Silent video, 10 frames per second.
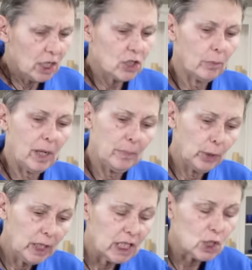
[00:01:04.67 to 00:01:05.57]
So by
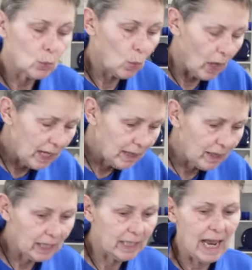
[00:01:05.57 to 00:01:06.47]
putting this one
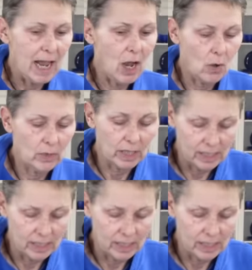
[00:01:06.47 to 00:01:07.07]
thing down that